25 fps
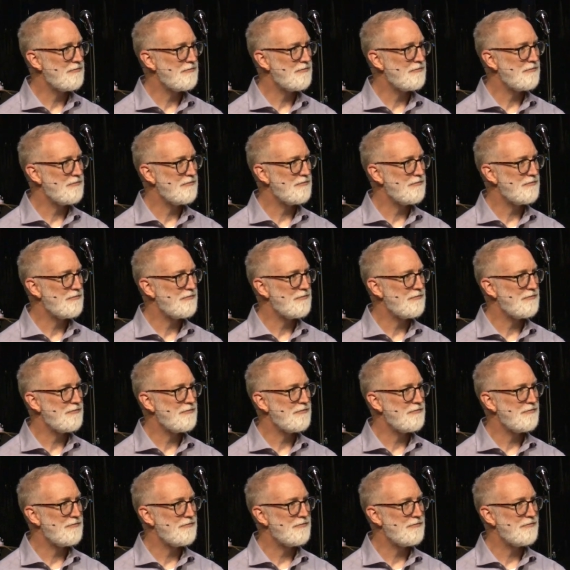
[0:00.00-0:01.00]

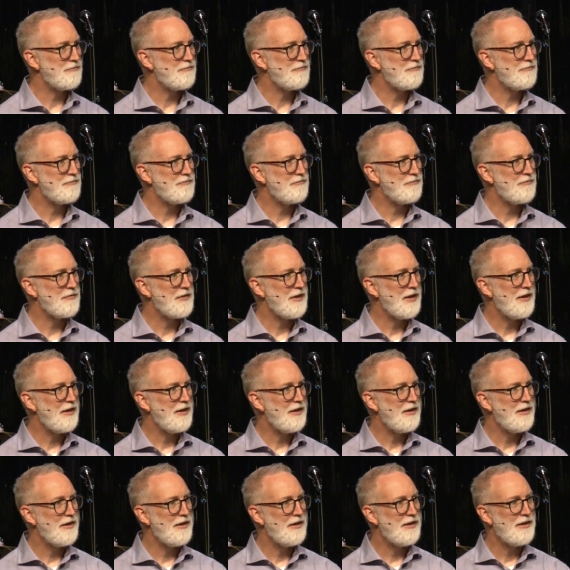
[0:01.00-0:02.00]
Nobody speaks.